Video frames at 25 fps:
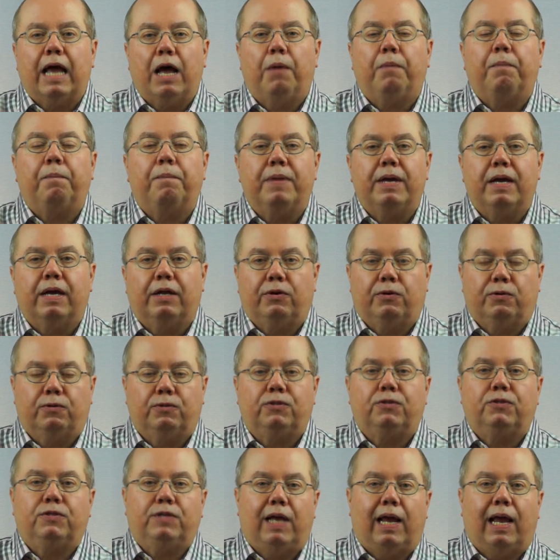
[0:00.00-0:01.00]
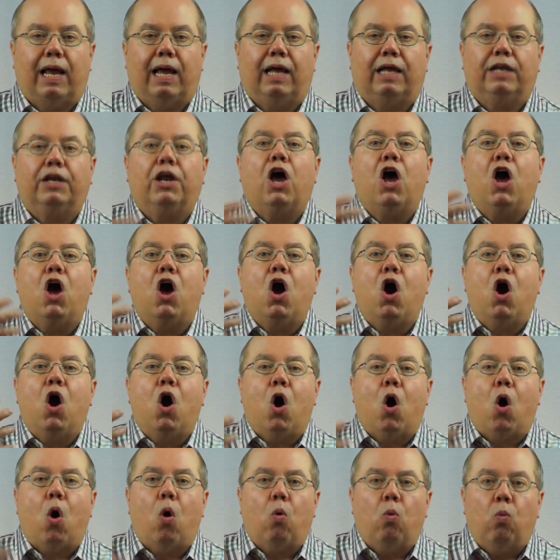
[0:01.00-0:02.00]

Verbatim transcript: helped me understand a